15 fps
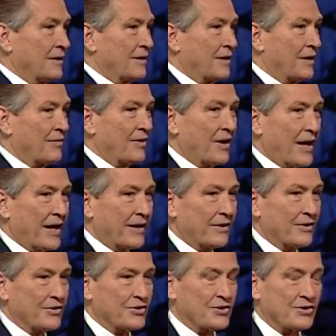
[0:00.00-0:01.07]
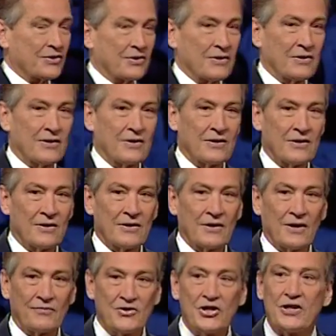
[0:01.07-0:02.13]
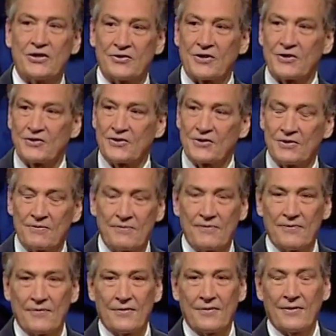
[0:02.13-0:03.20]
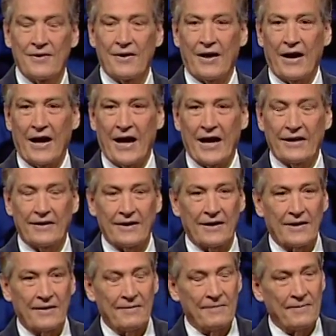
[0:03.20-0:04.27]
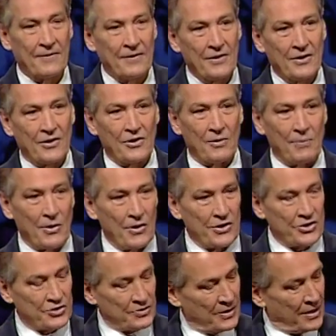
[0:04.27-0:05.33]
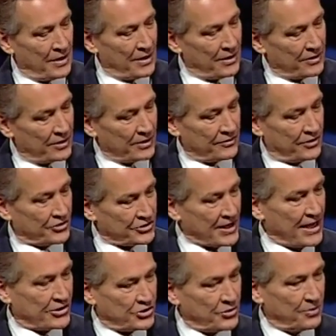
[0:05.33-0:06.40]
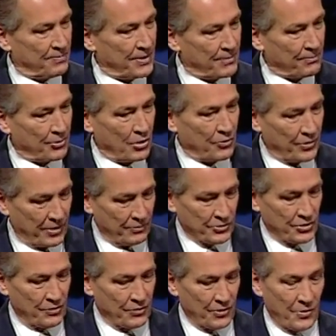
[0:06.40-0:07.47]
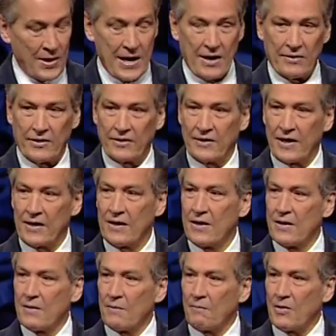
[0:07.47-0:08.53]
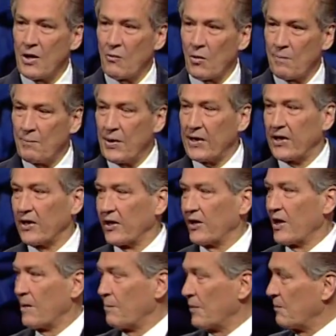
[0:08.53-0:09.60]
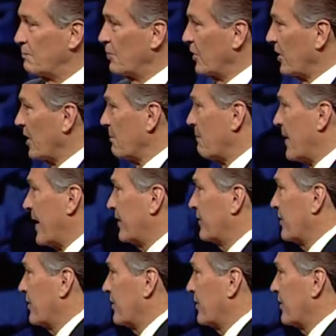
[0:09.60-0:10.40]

of a likeness of Jesus. And uh, the boys, the, the statue had been broken, was on the ground, and they, they were picking it up and putting it back